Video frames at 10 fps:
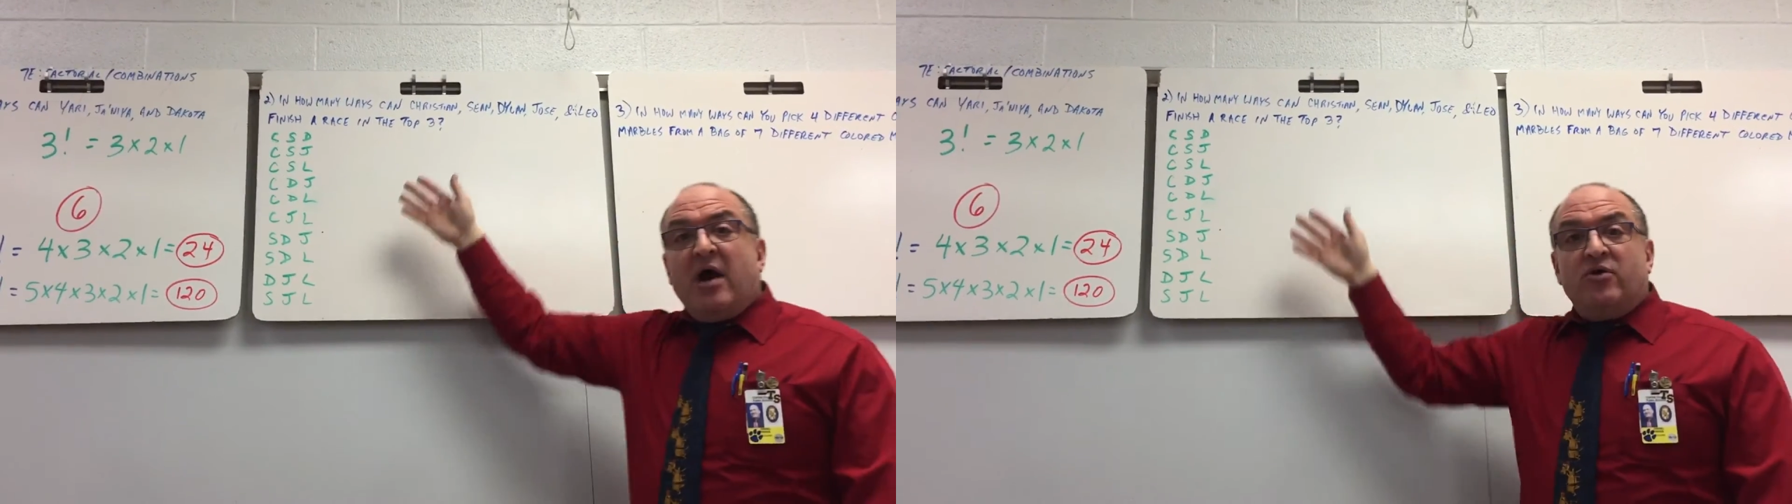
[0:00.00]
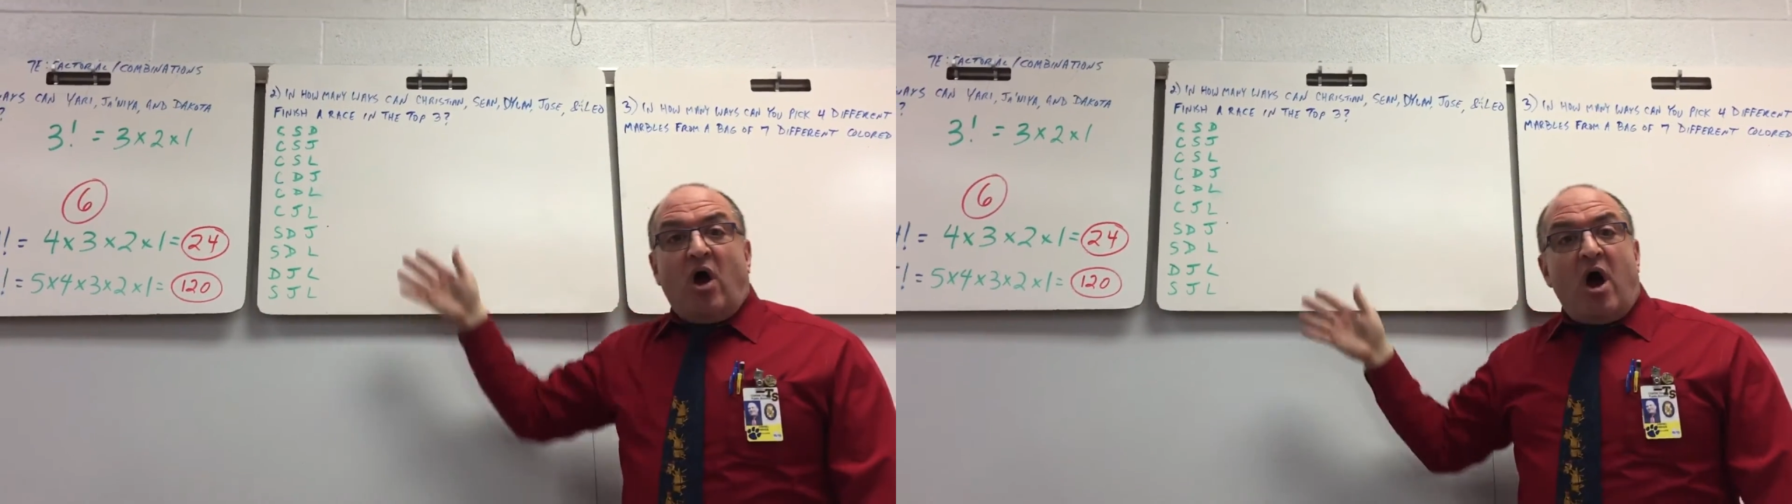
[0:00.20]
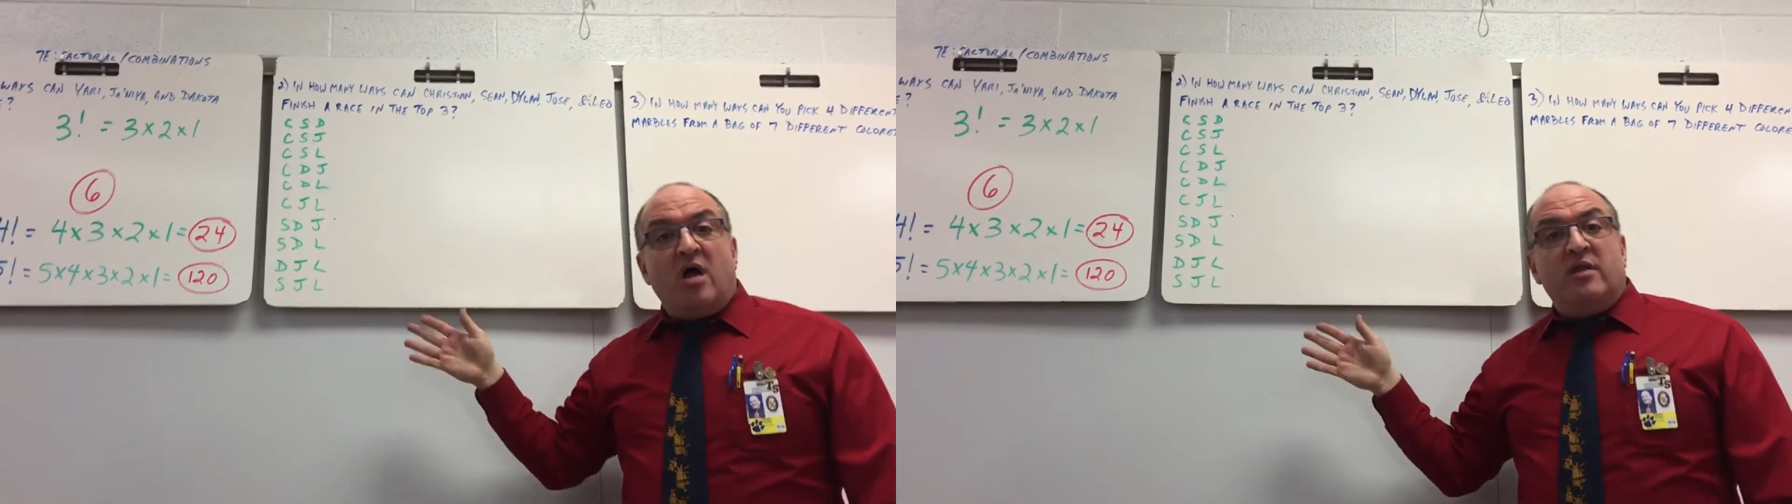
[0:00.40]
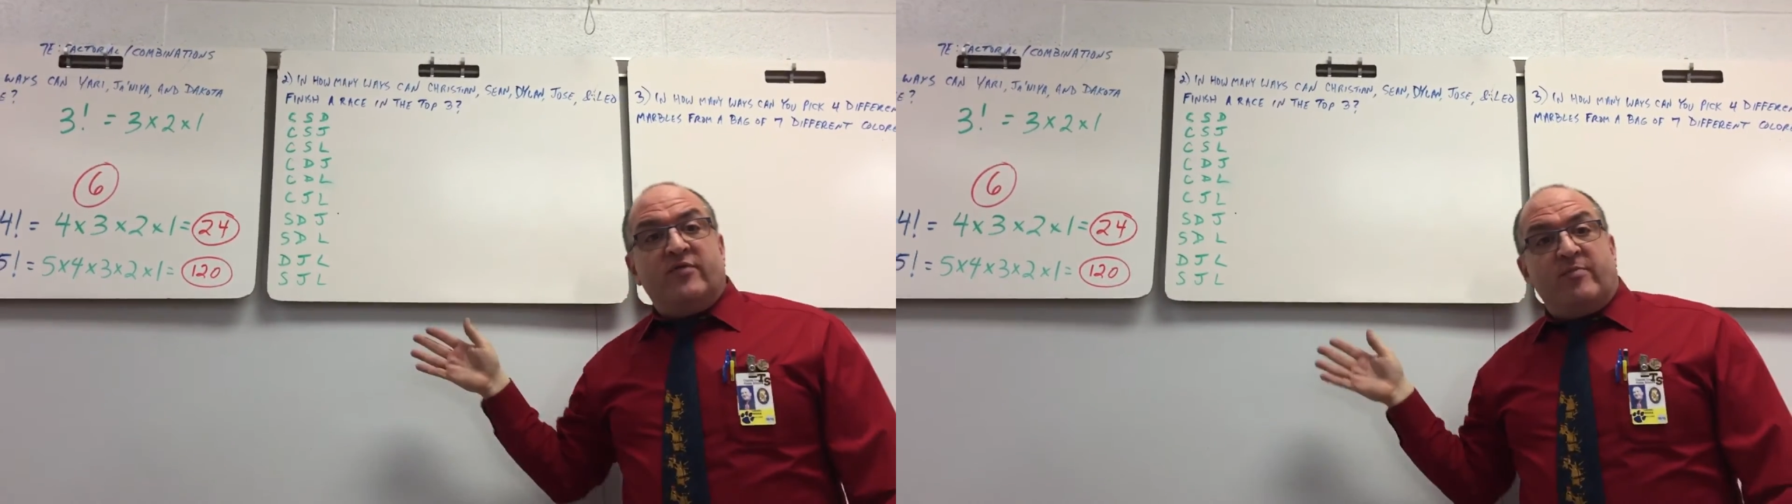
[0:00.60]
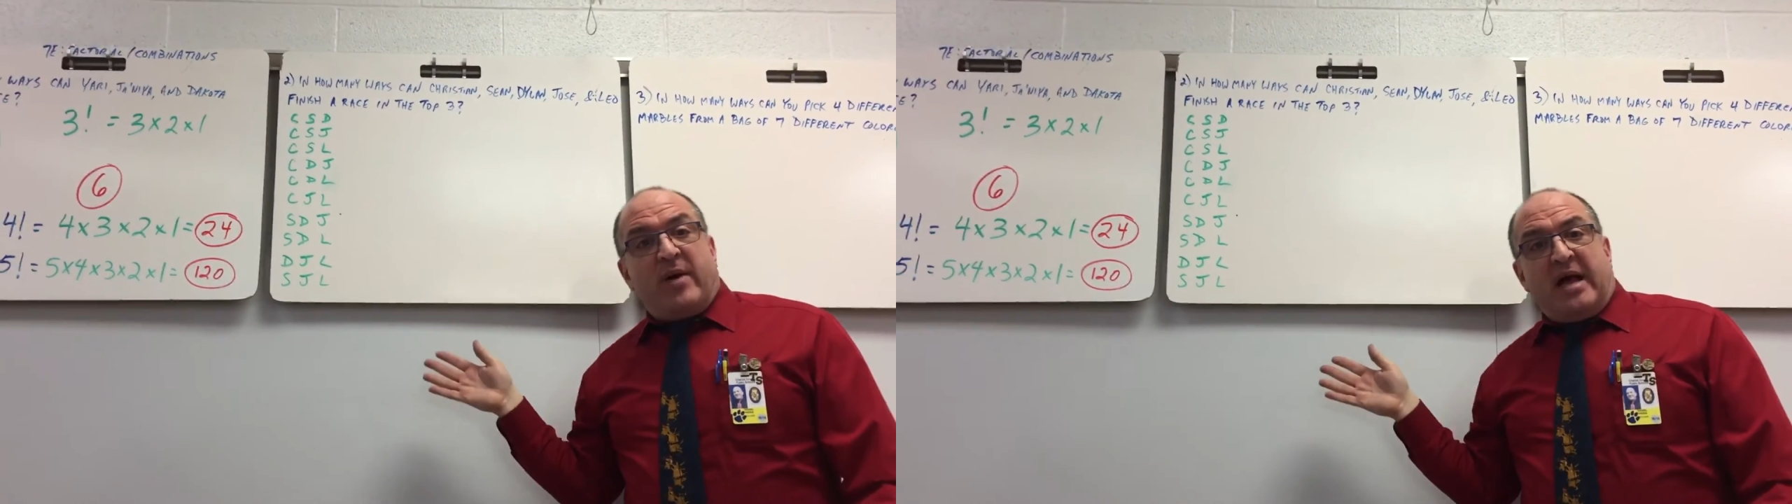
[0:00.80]
out all
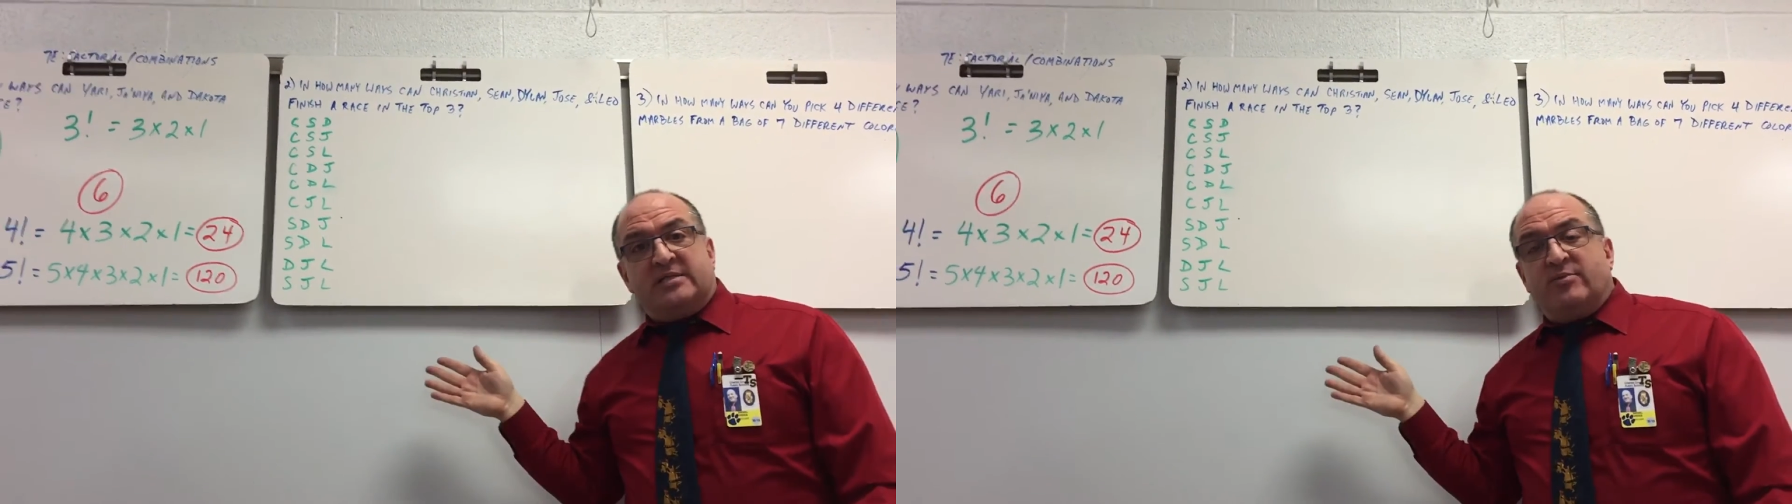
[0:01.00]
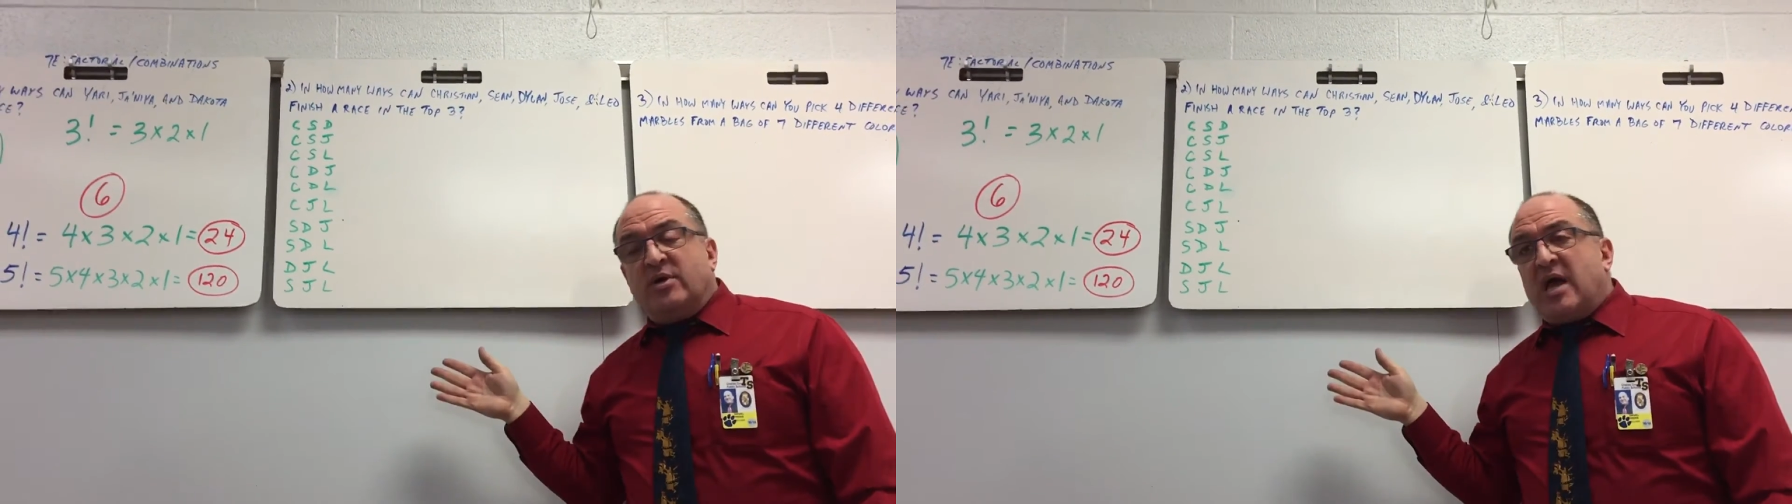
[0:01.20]
of the possible